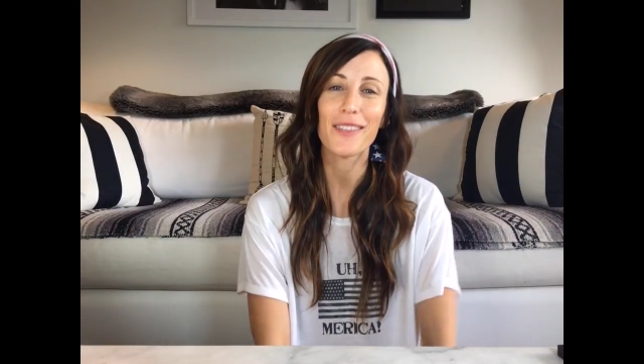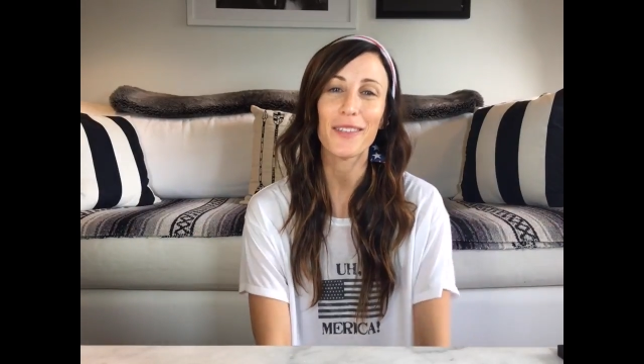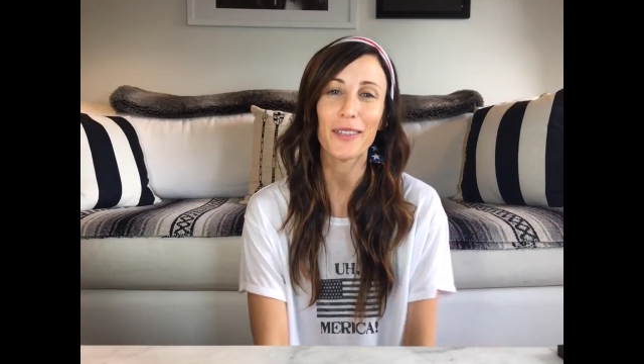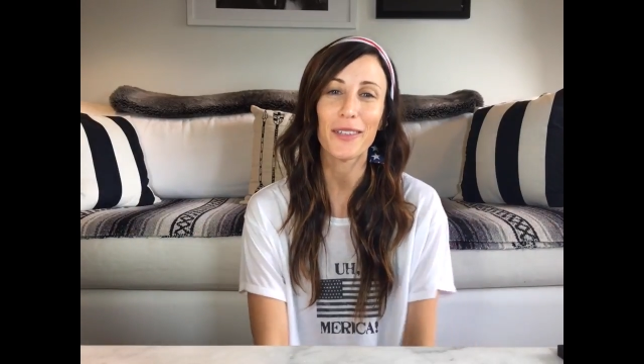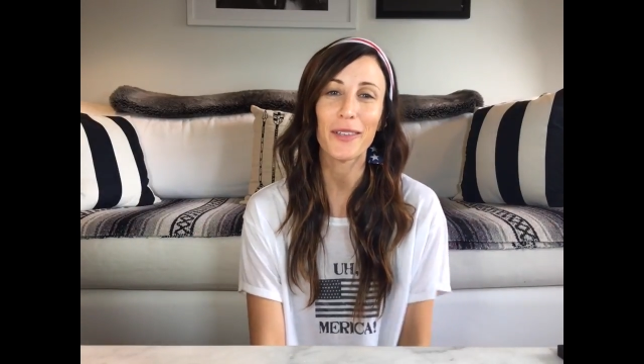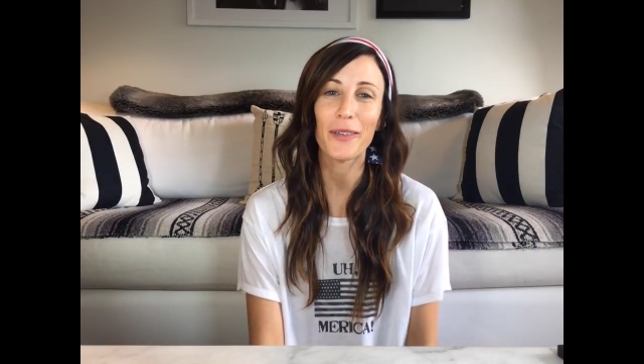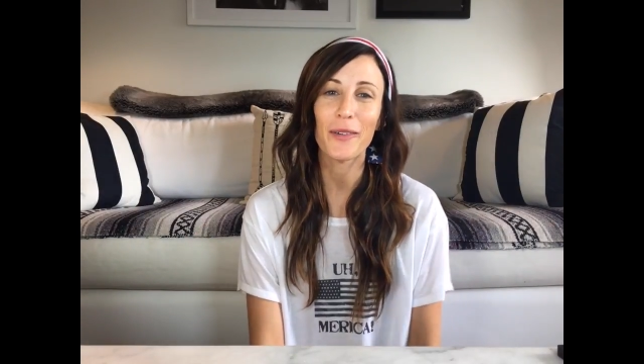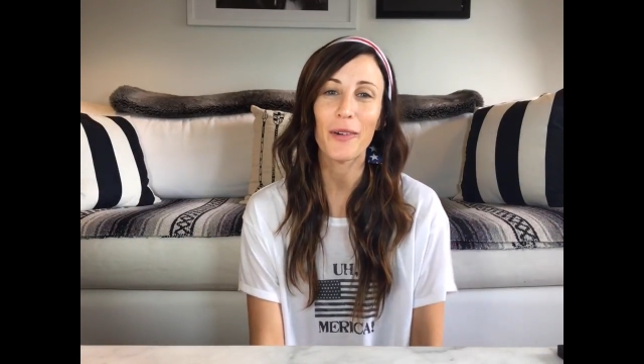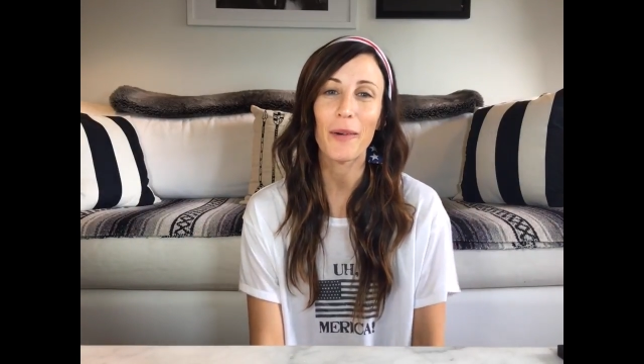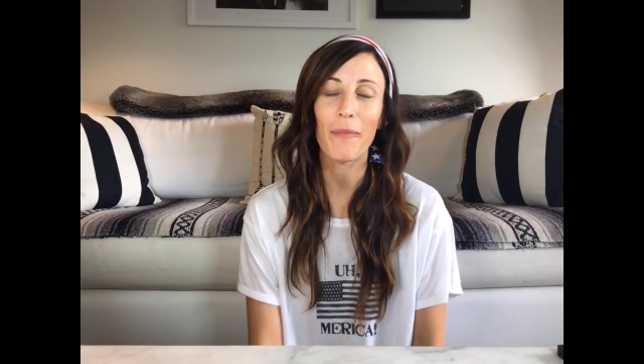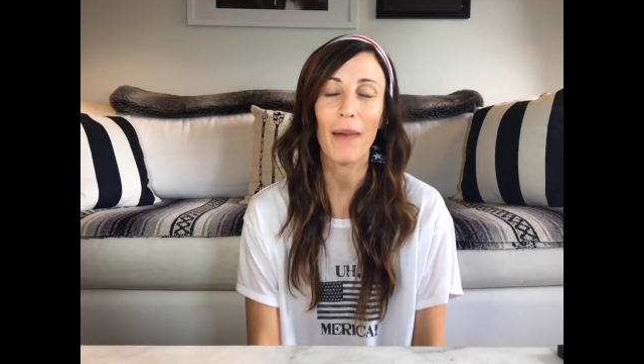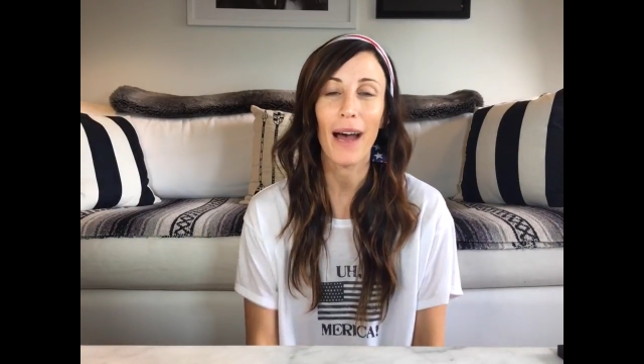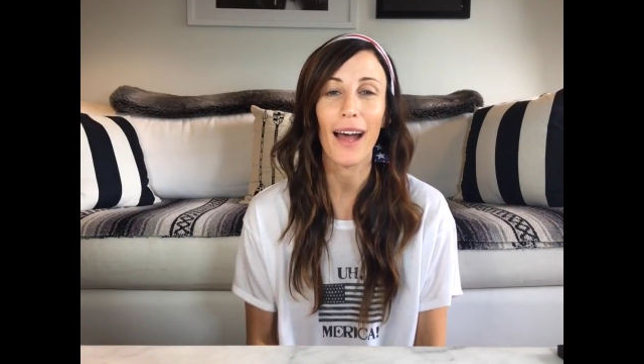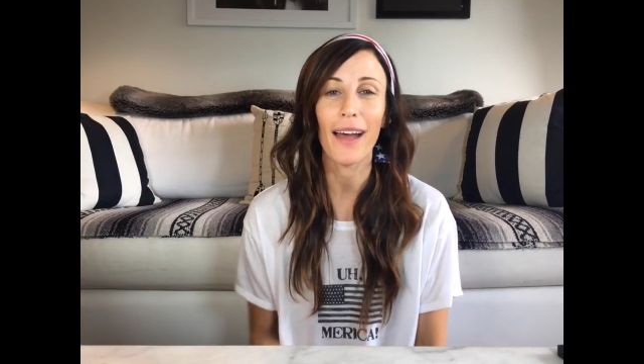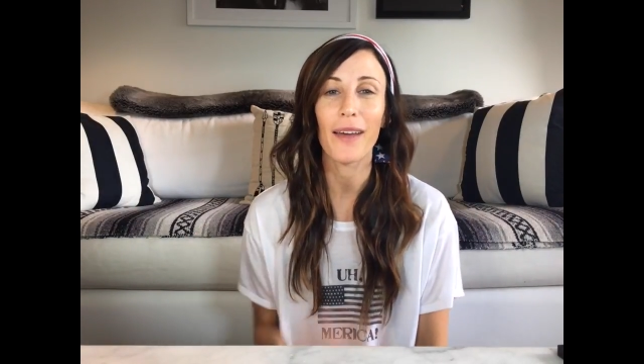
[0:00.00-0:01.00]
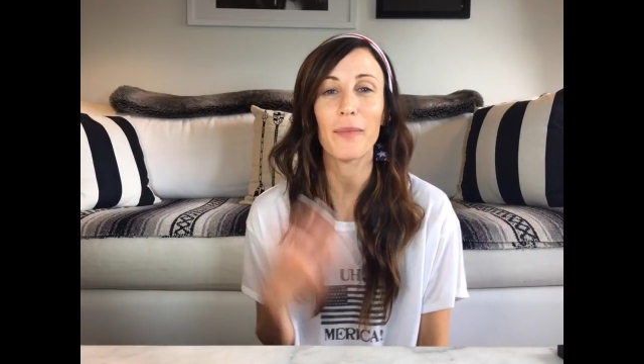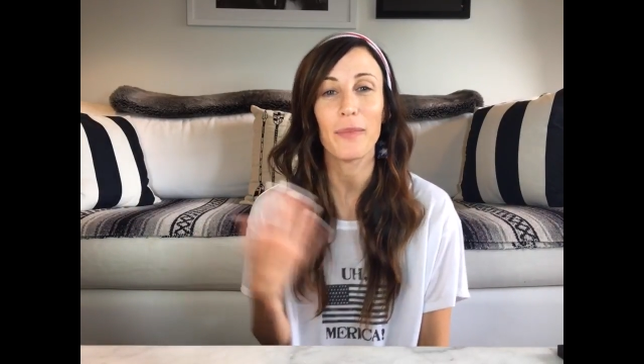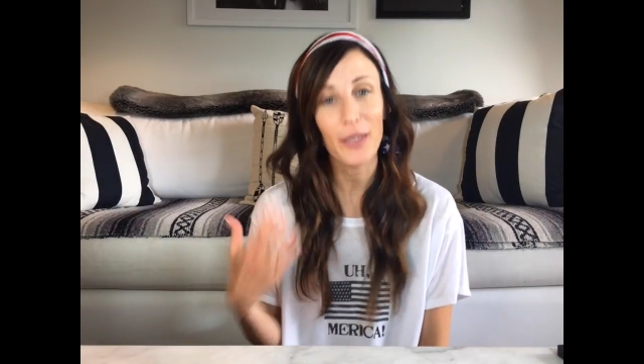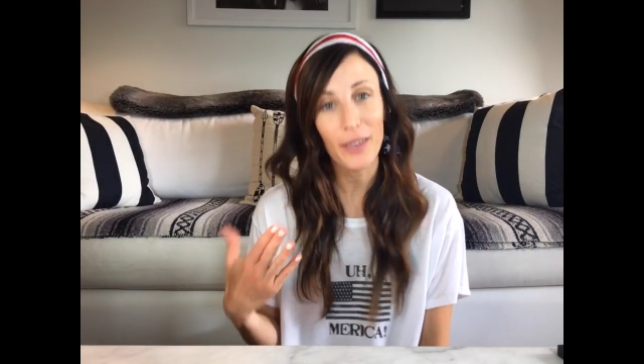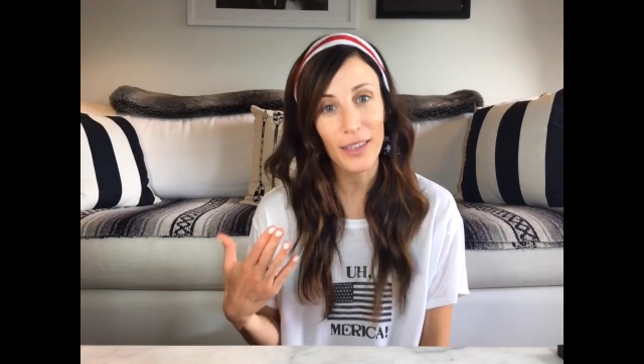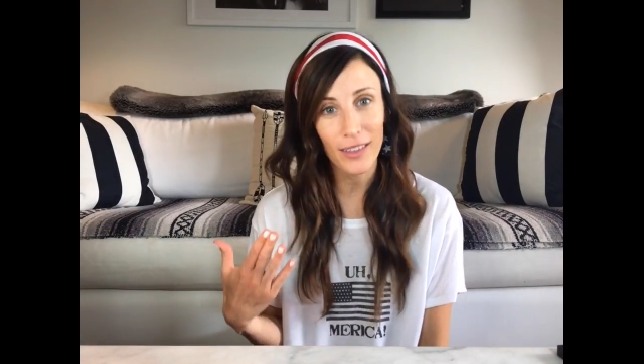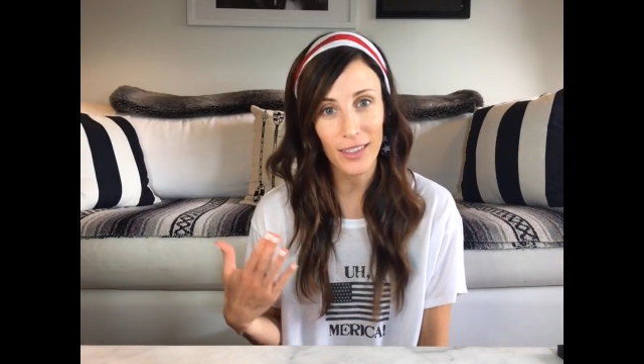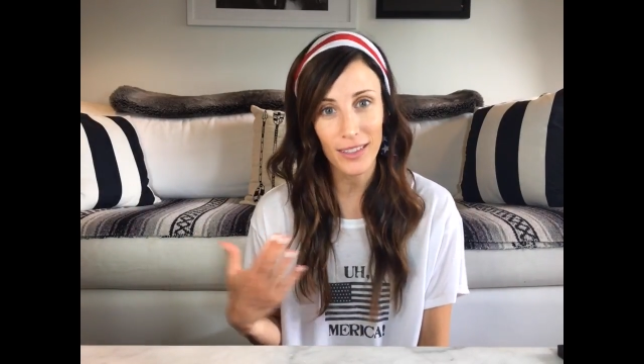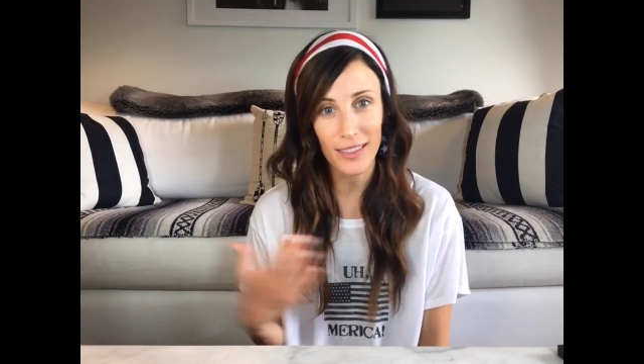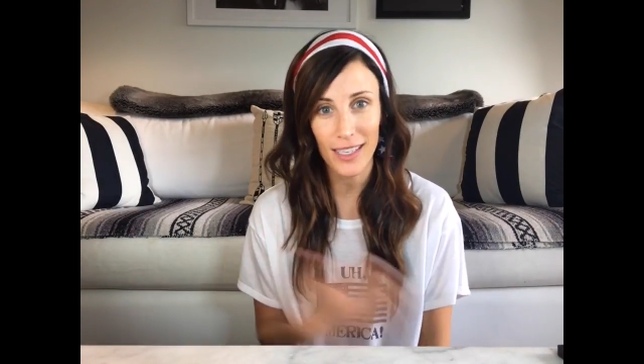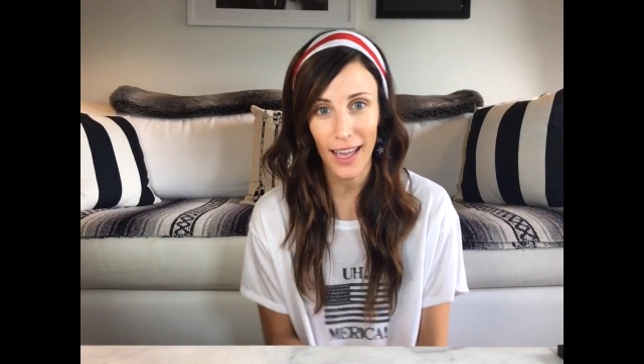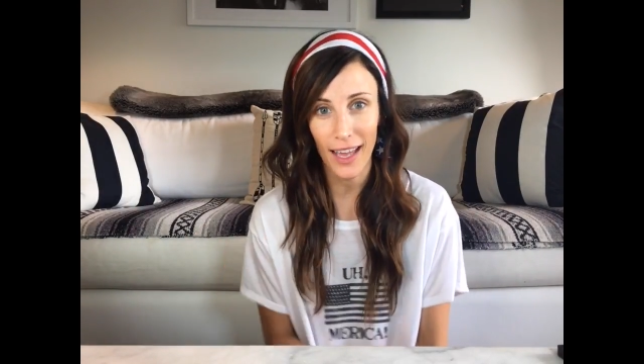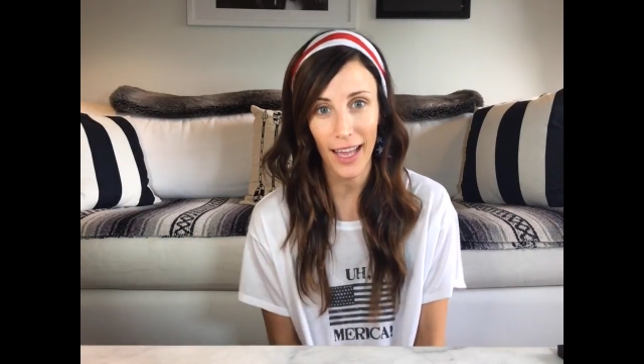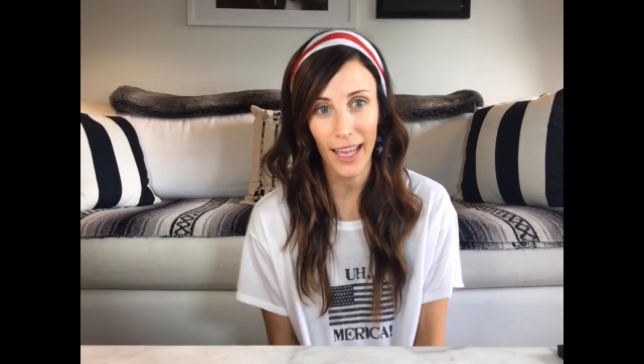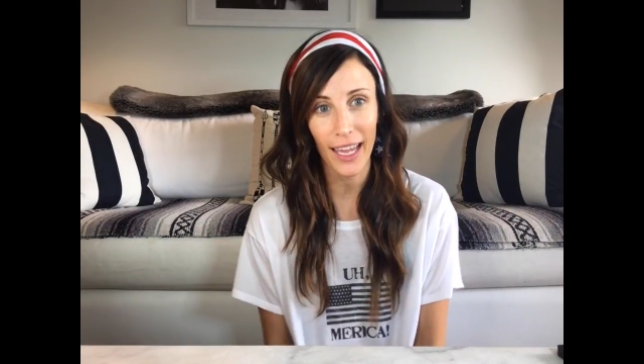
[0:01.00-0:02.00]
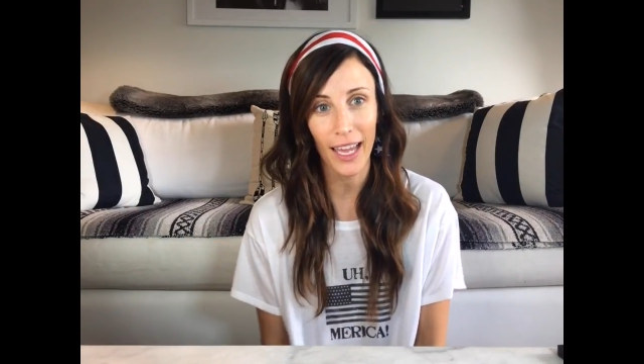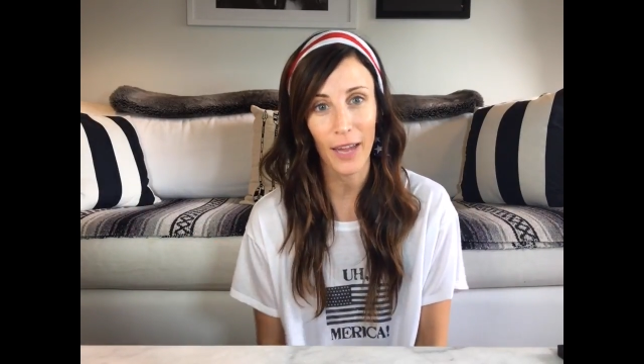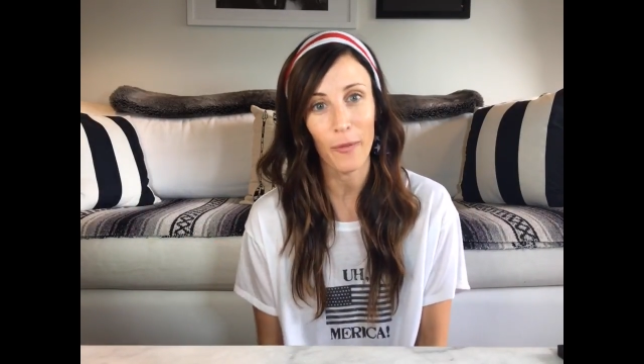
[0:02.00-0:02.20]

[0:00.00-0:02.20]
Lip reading: through my beauty look today